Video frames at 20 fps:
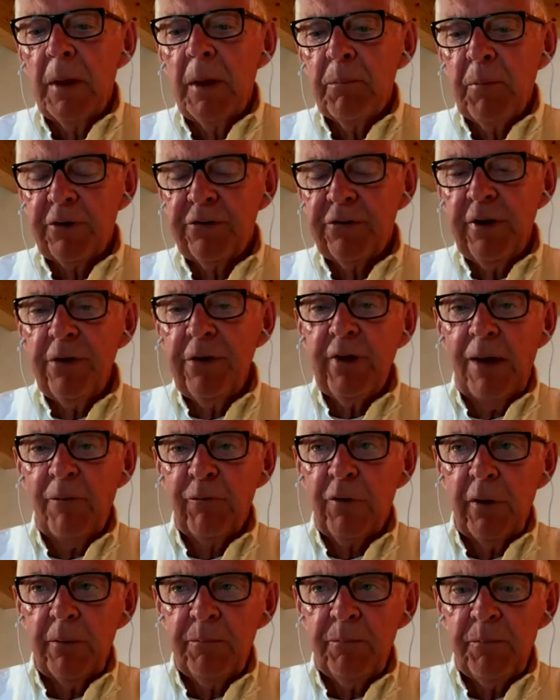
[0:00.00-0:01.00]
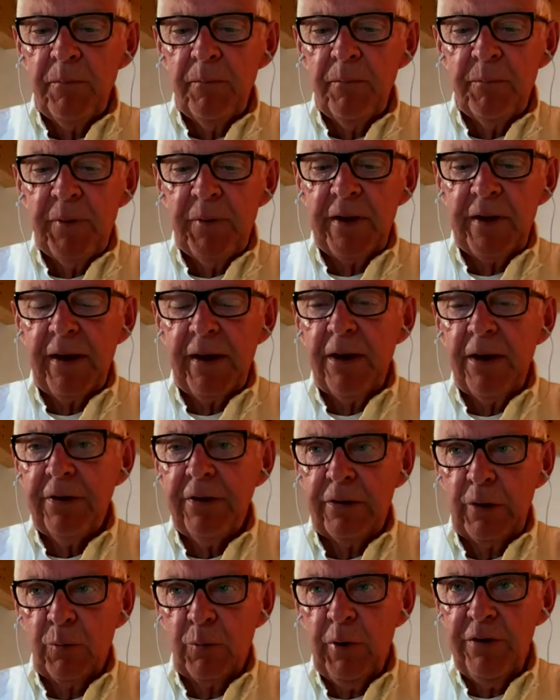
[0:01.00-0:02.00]
But since I've been
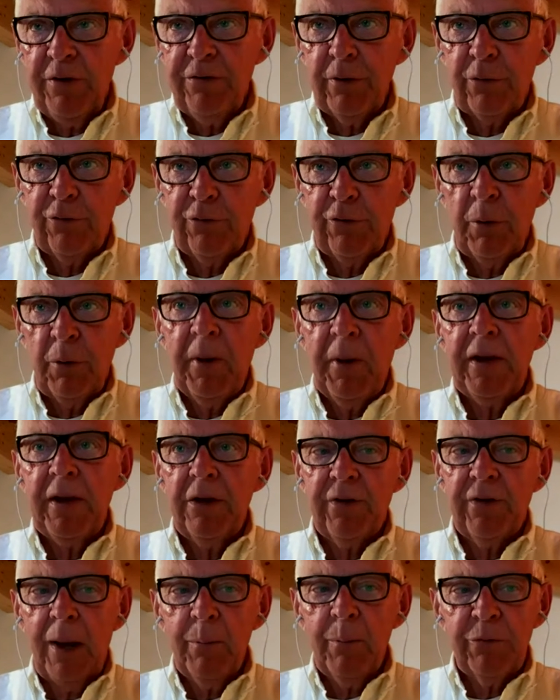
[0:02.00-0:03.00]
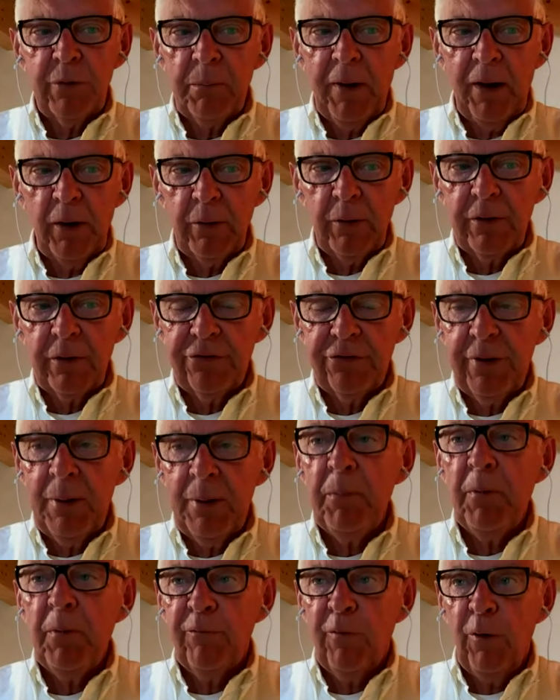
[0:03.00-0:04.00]
getting the question so many times about the
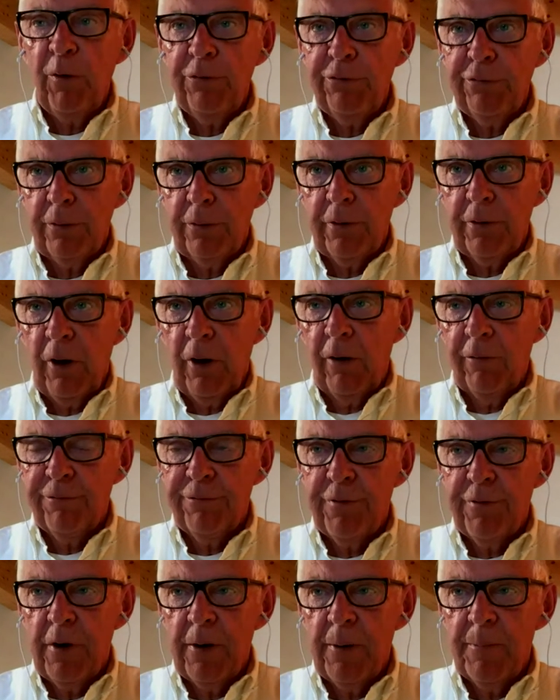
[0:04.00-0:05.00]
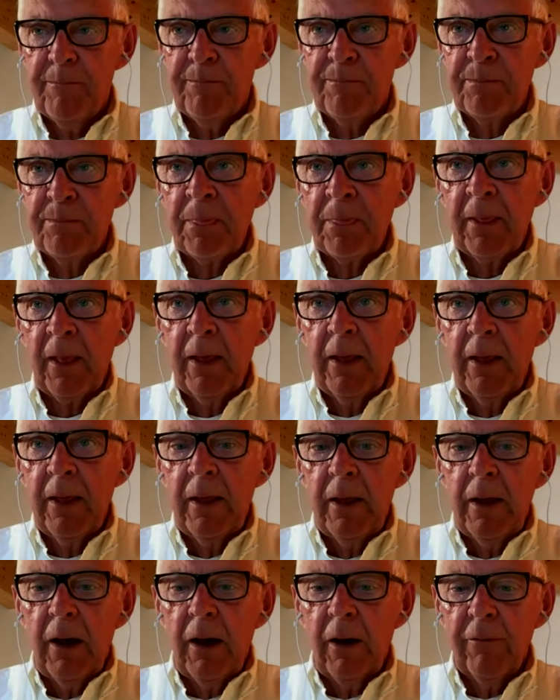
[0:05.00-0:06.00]
simple version of
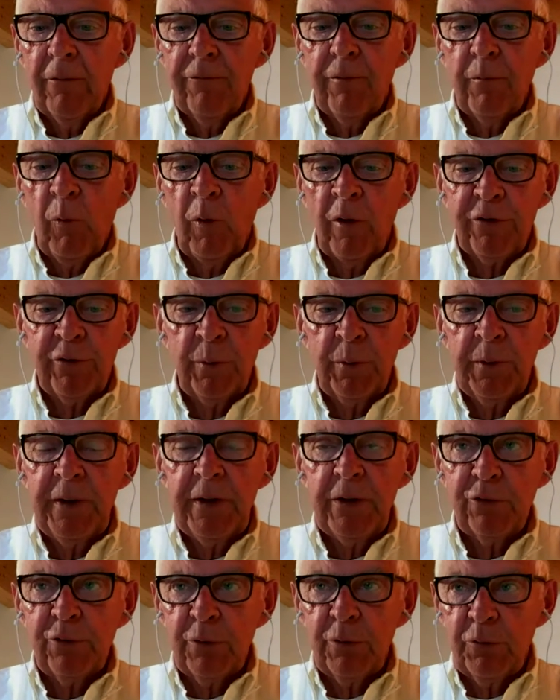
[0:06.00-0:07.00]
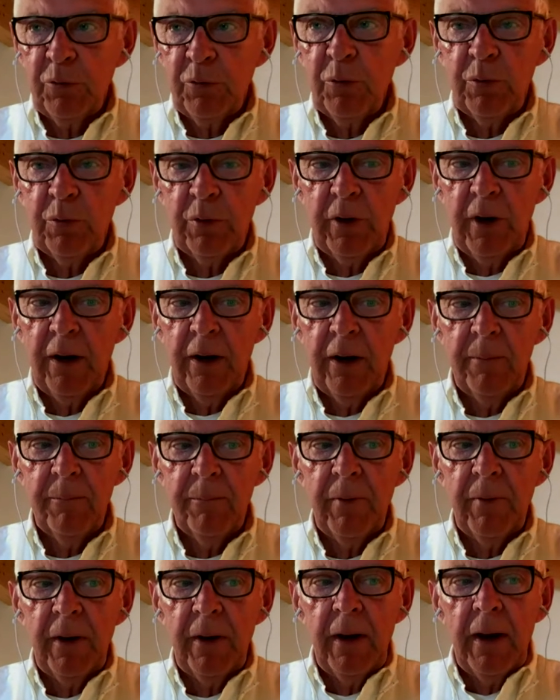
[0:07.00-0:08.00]
what you need to do,
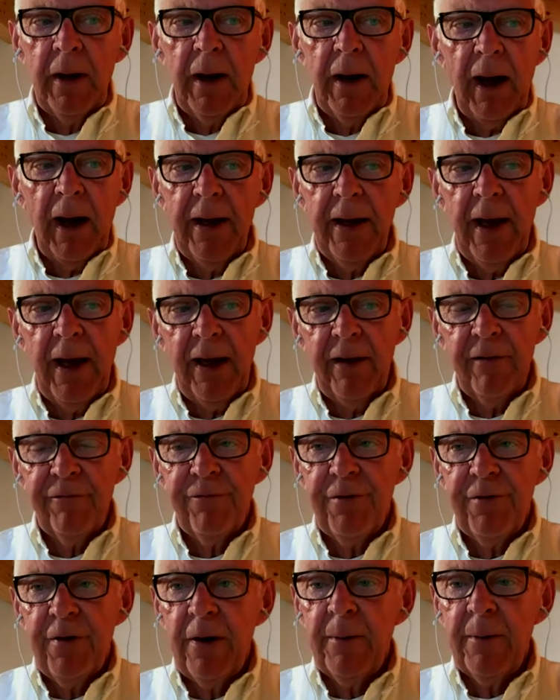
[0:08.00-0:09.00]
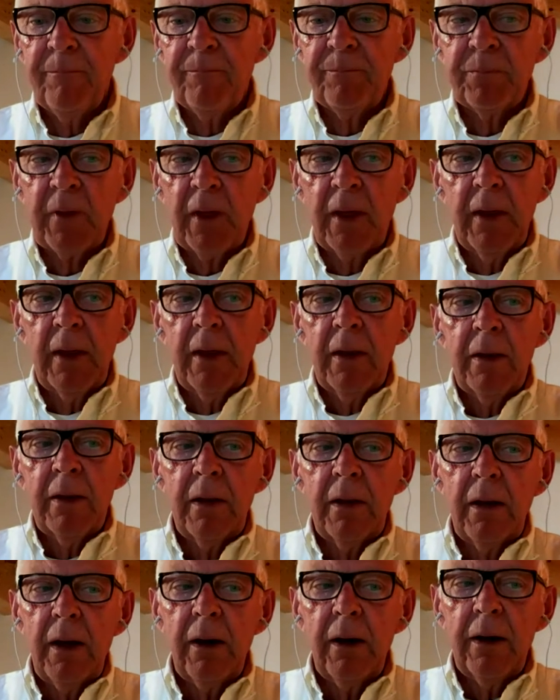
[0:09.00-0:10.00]
I have,
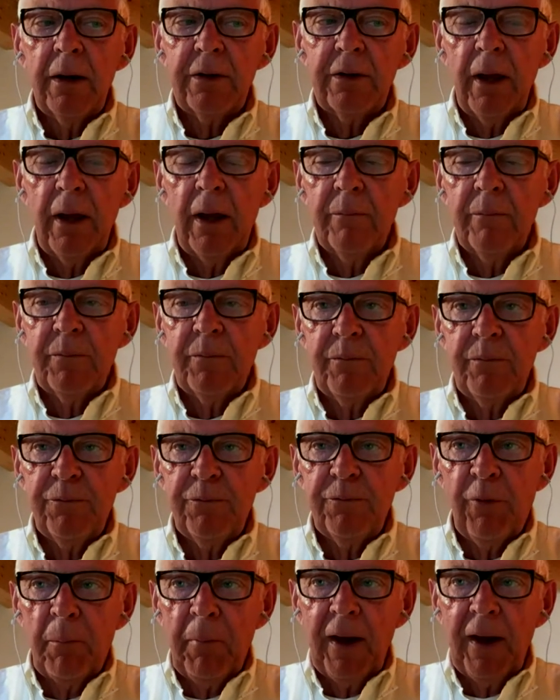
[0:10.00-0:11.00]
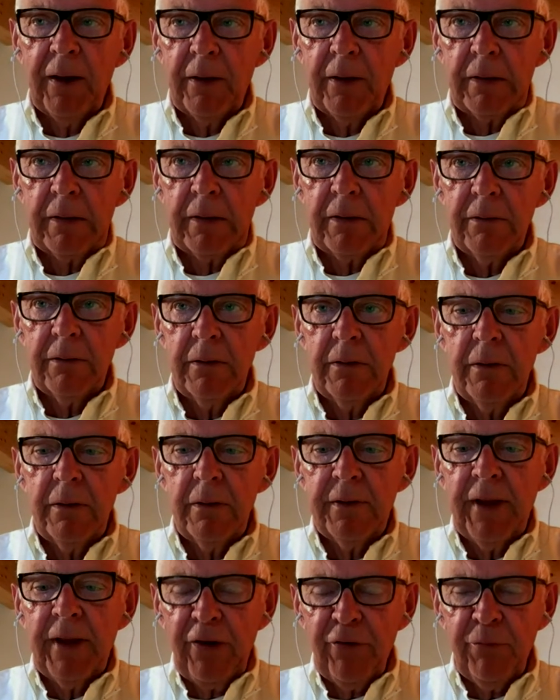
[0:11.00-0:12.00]
for my
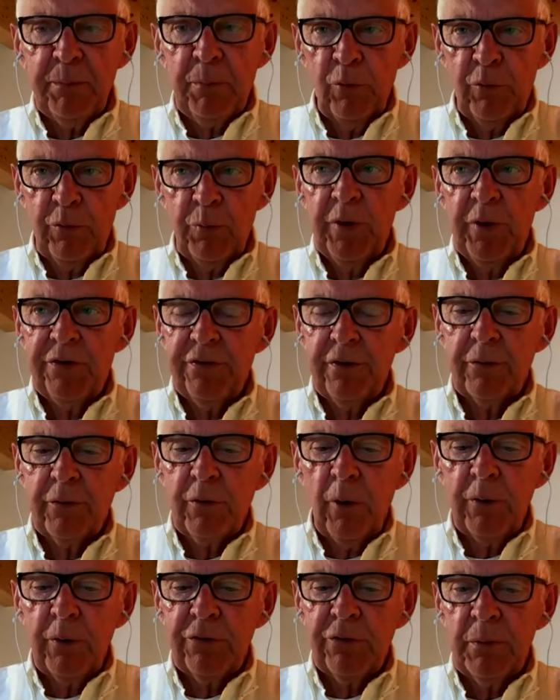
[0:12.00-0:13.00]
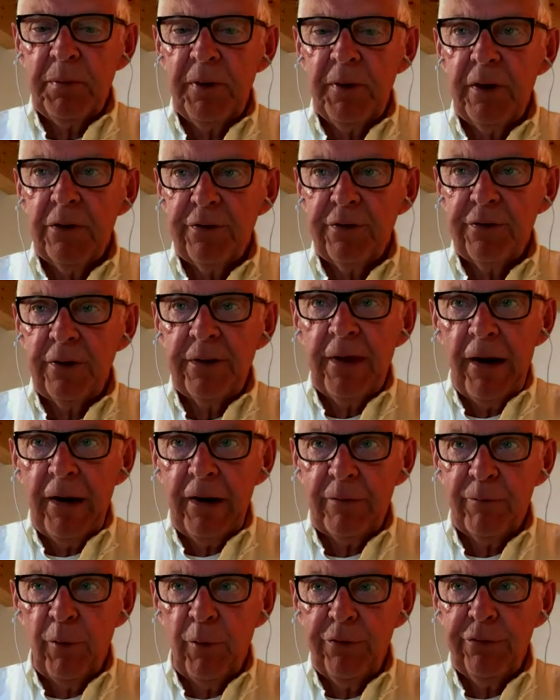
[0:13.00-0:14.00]
next book, which is going to be a
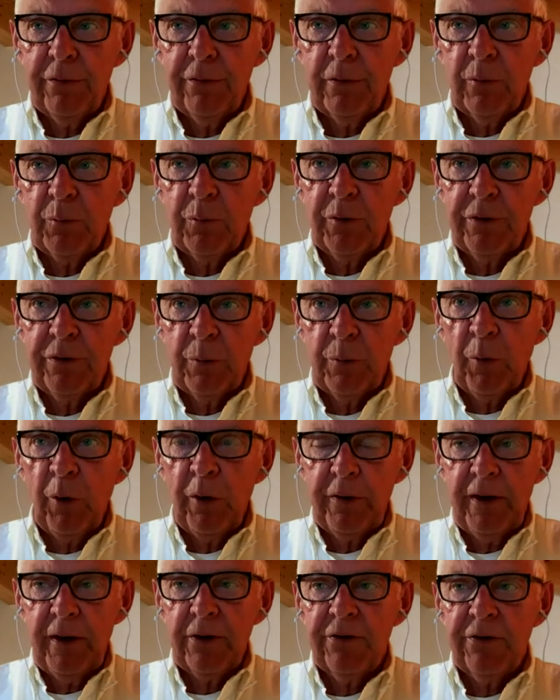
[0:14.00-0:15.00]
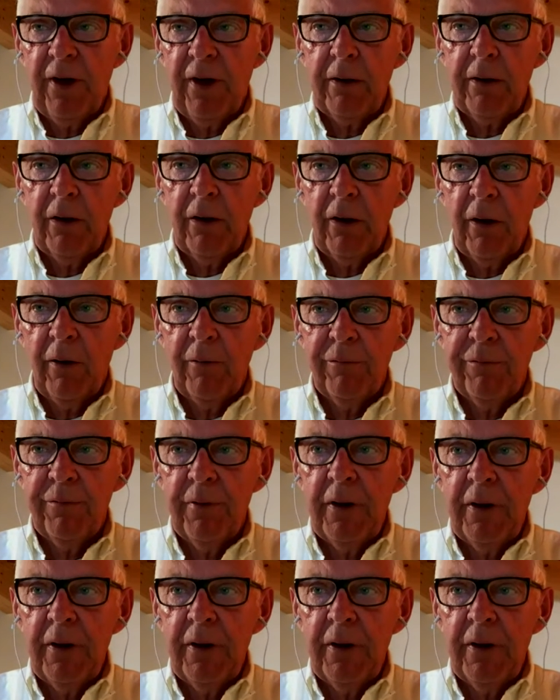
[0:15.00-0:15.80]
generic version with the working title of